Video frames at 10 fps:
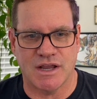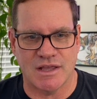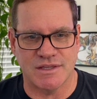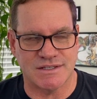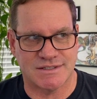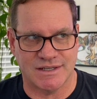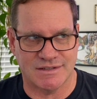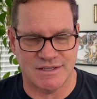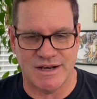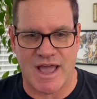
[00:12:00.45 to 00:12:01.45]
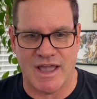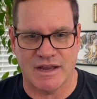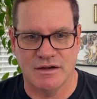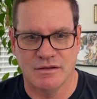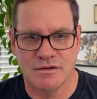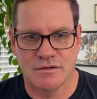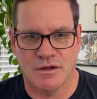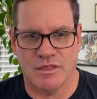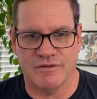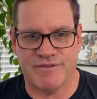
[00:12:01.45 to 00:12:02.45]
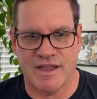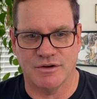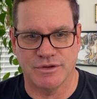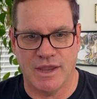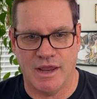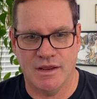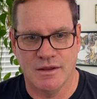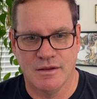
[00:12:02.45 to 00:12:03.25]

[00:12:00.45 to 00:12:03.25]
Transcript: and then 69 on the final day.